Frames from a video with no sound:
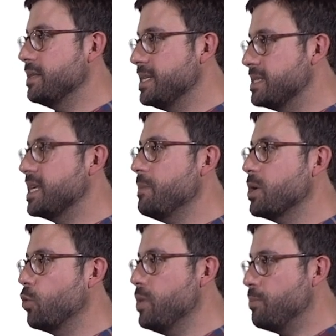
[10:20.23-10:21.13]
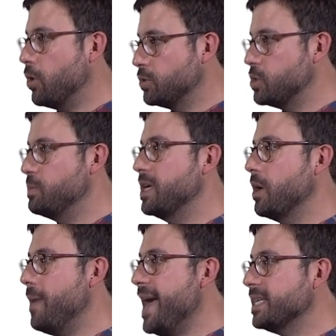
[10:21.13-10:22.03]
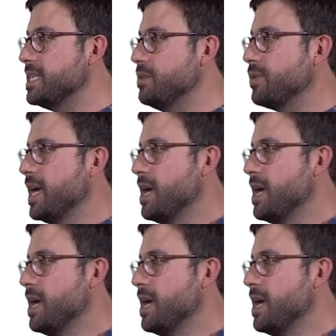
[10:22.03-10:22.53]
these chemical reporters become active,